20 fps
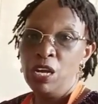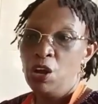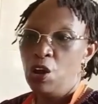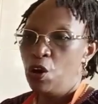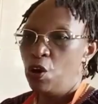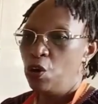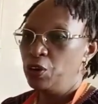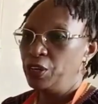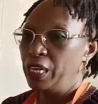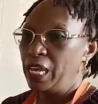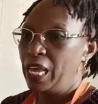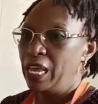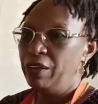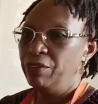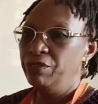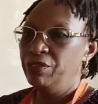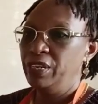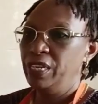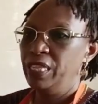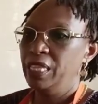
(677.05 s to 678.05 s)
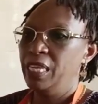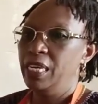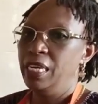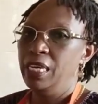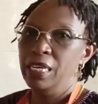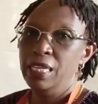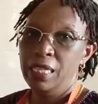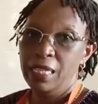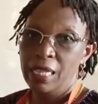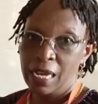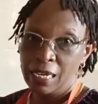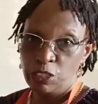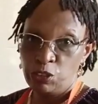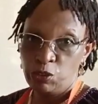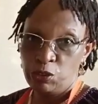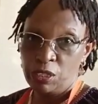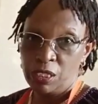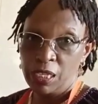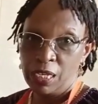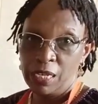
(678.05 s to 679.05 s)
on everything that you
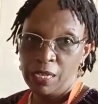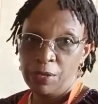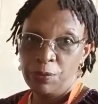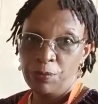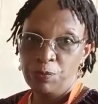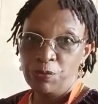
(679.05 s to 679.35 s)
take.